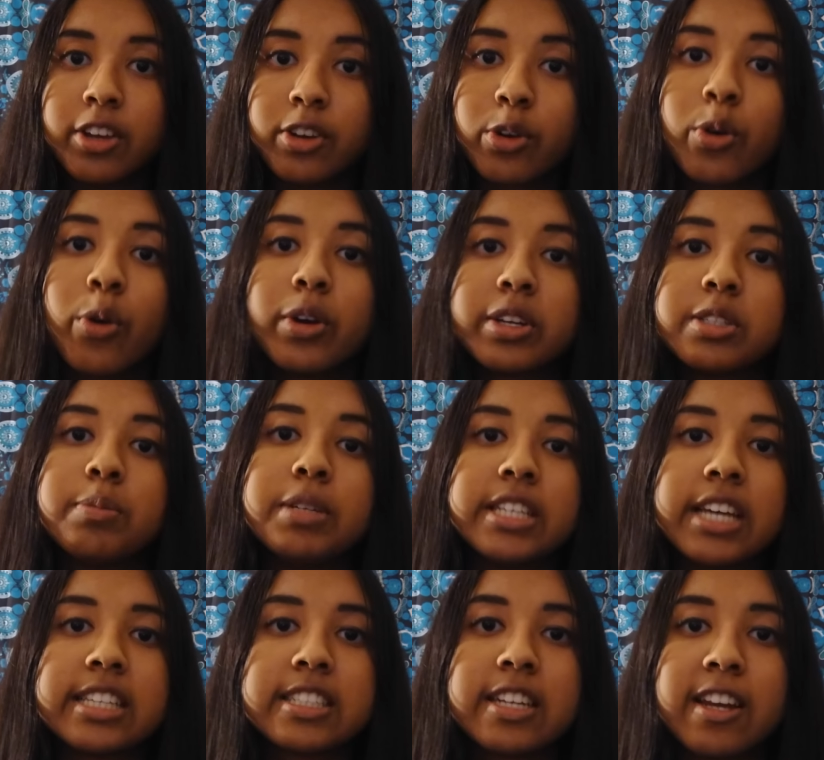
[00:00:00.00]
You're going to be
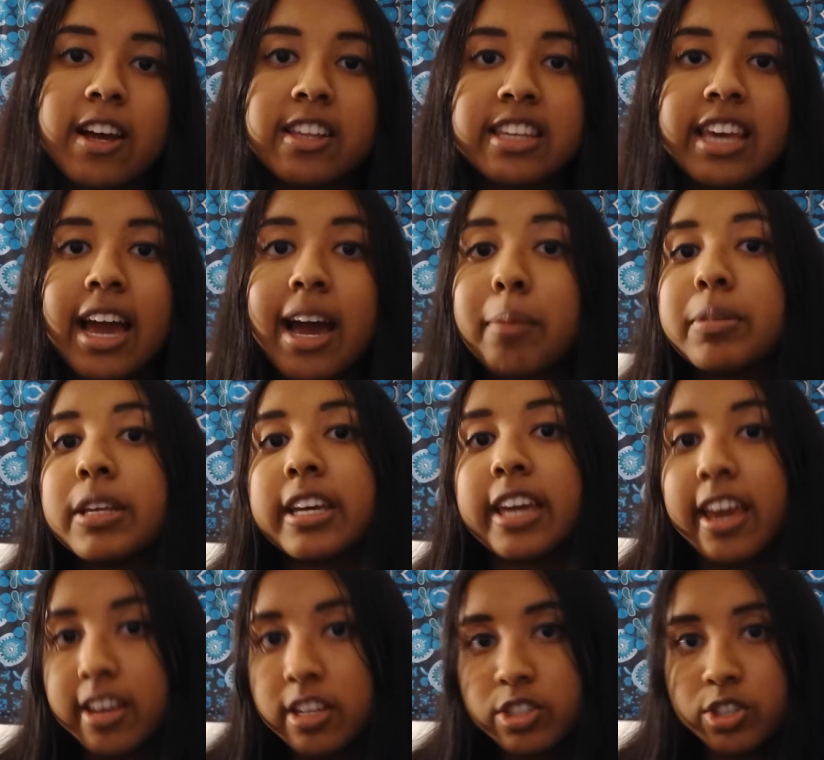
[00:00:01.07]
tested on the
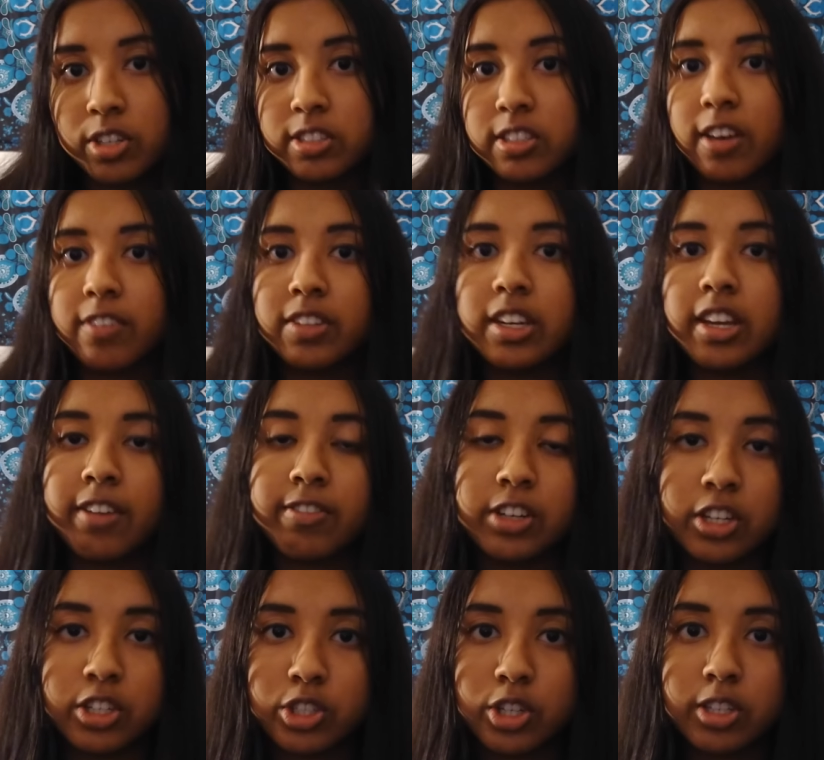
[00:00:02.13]
applications of the
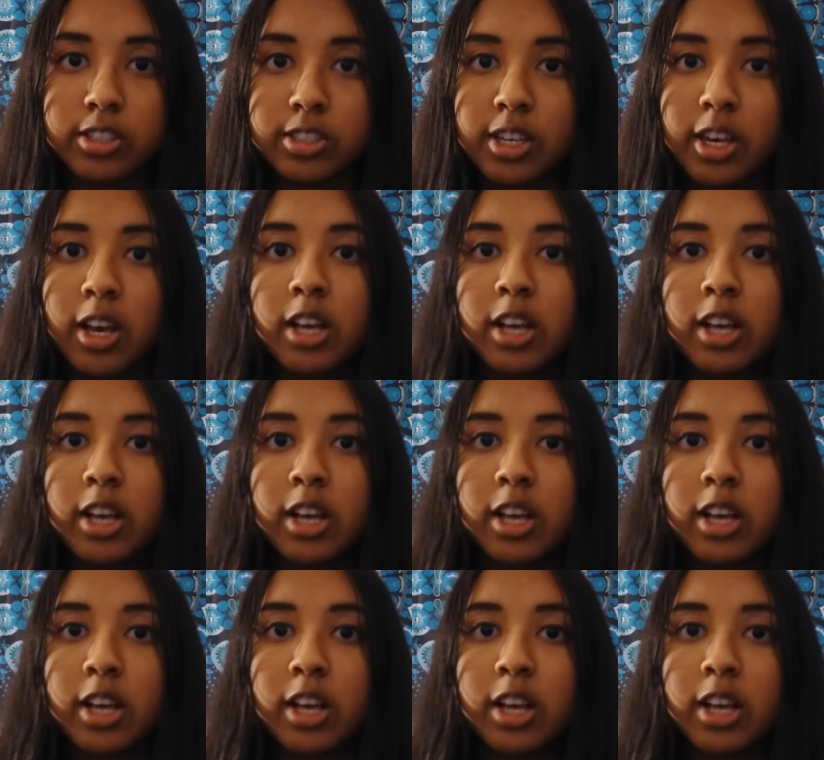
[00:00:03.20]
definitions.